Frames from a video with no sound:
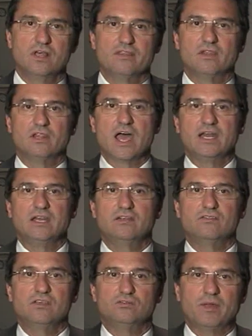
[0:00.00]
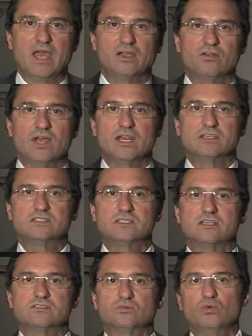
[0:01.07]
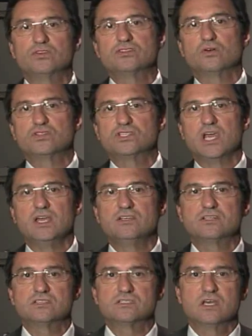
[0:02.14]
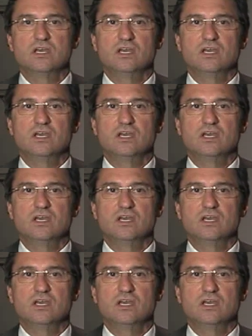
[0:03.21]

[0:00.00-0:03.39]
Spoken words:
the lining of these pancreatic cysts will show changes